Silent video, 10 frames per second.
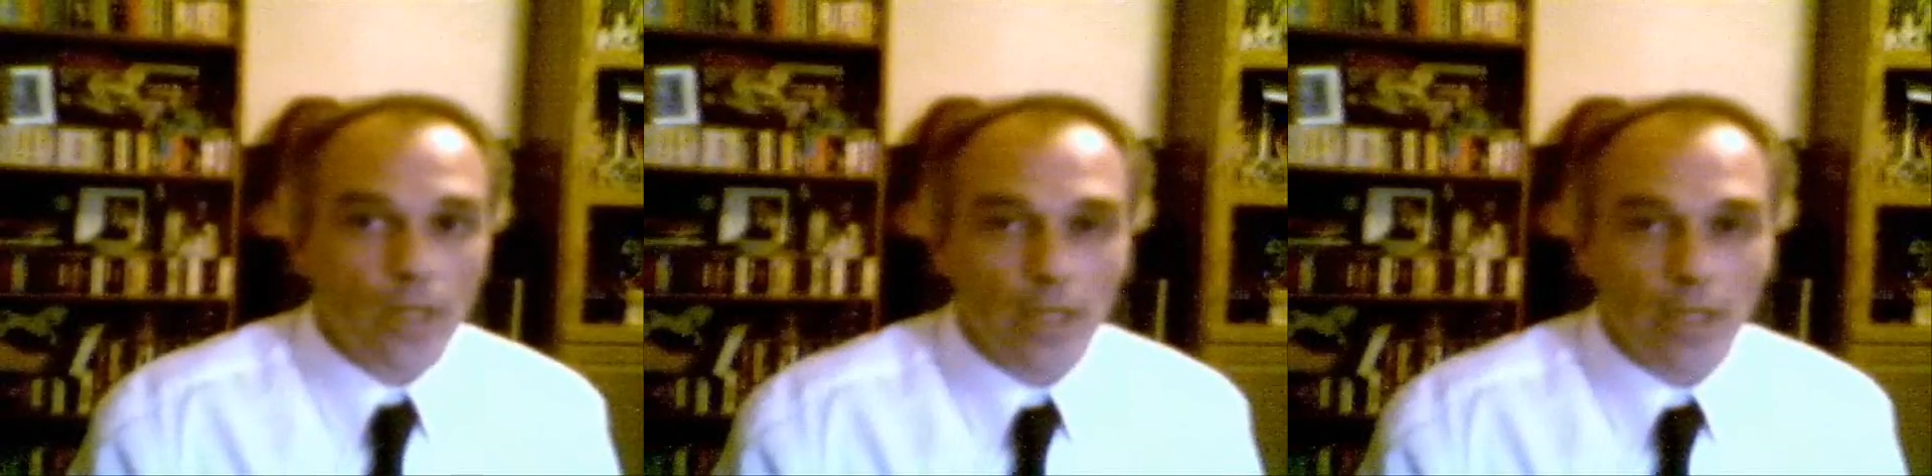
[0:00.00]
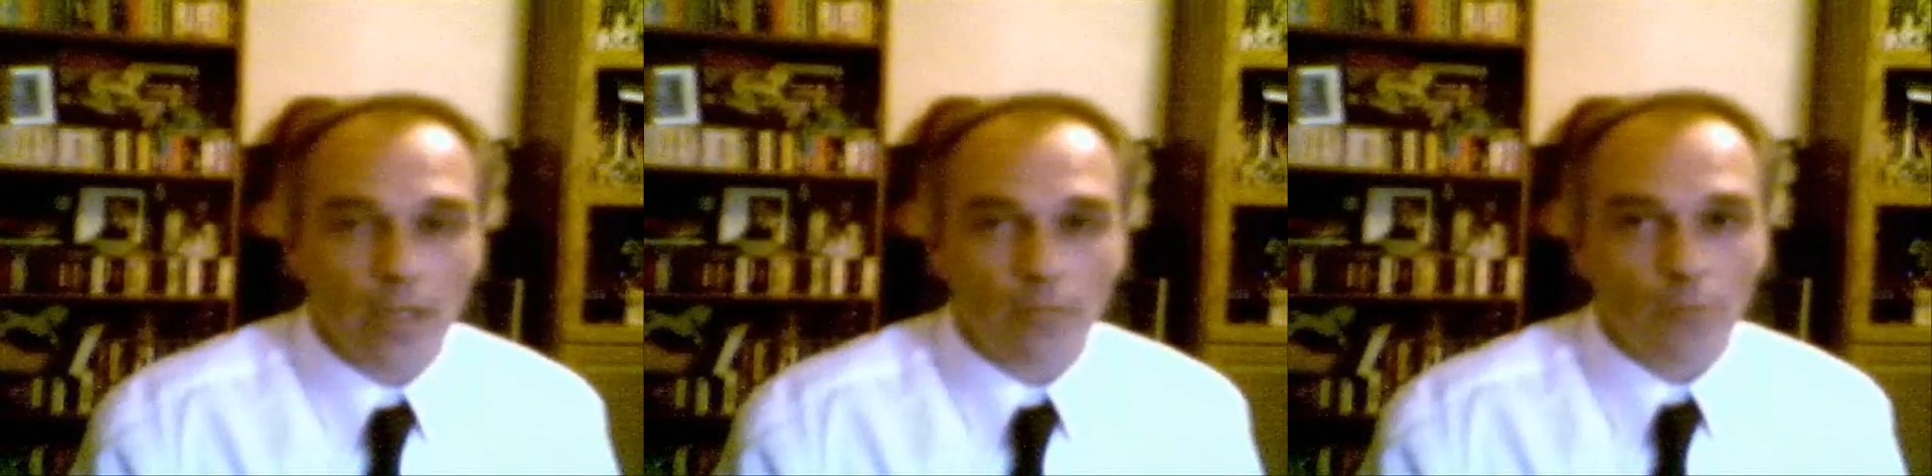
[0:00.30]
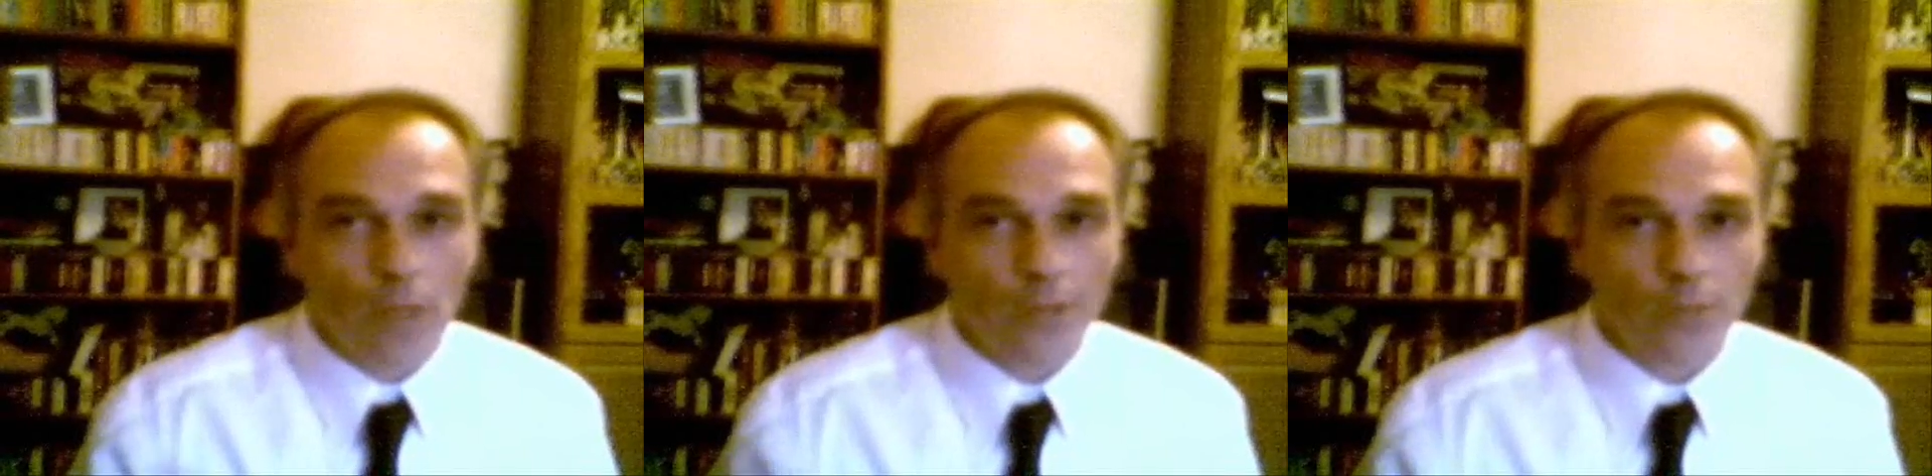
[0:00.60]
and
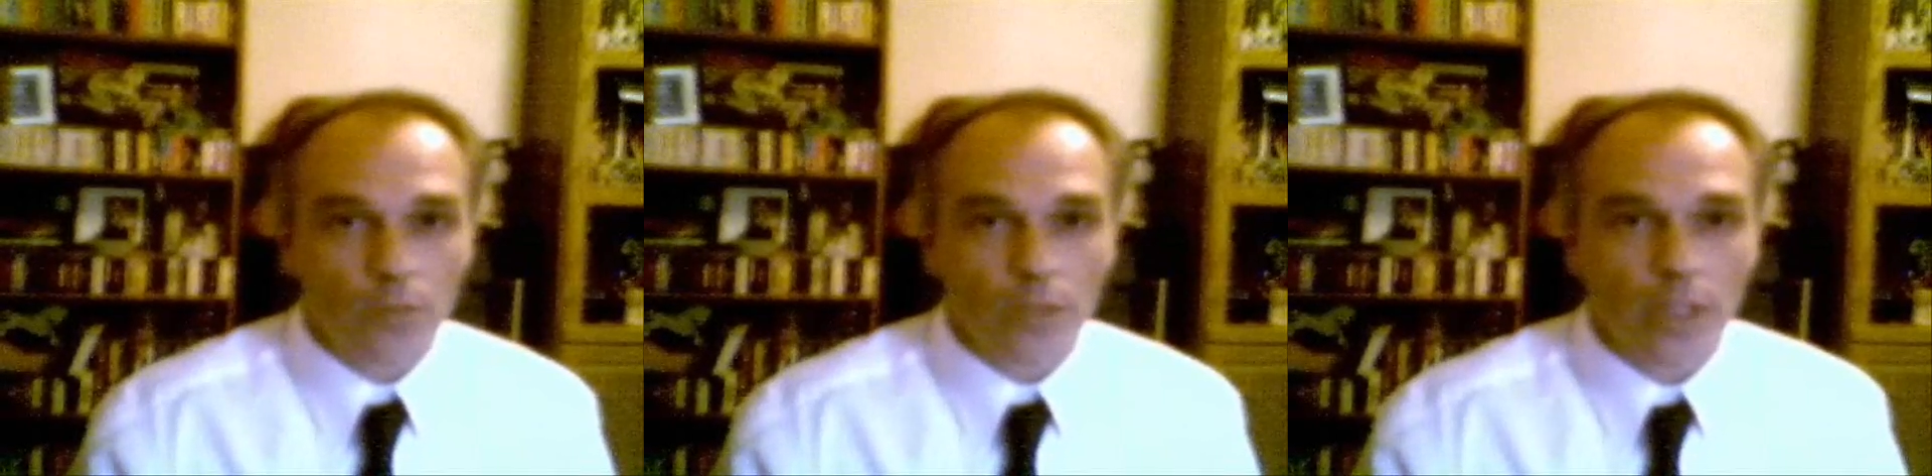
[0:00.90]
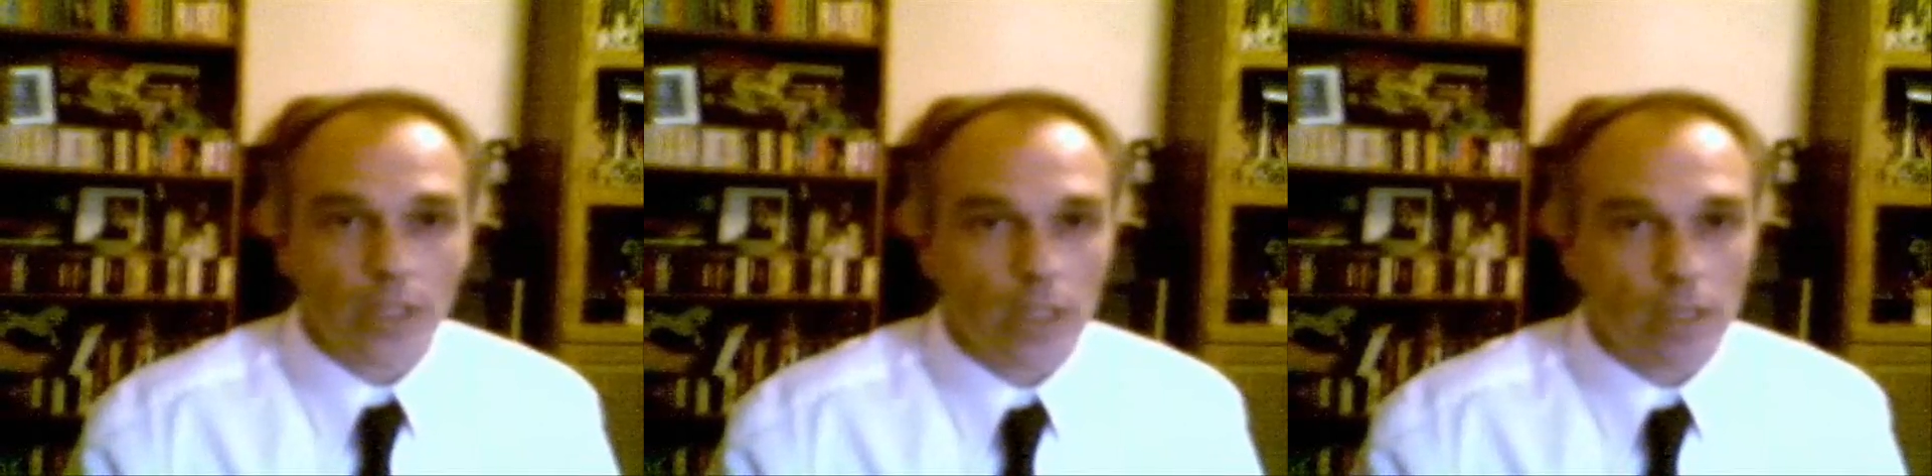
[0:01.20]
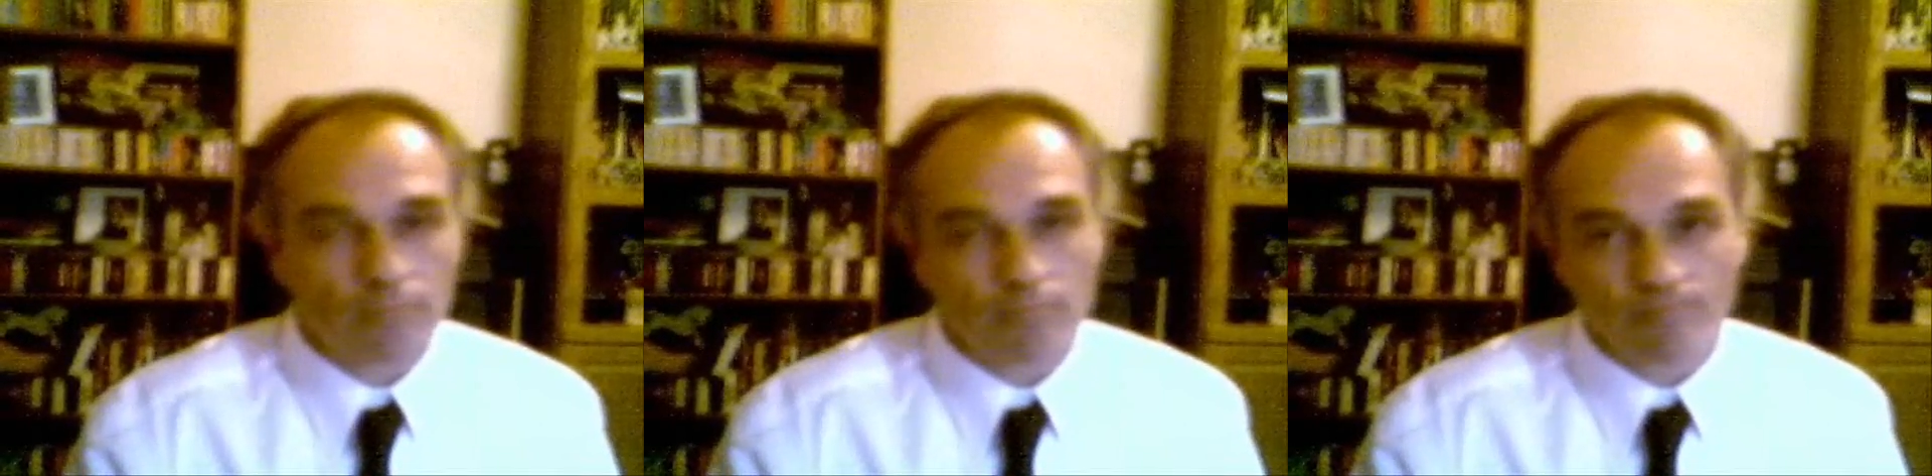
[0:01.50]
possibly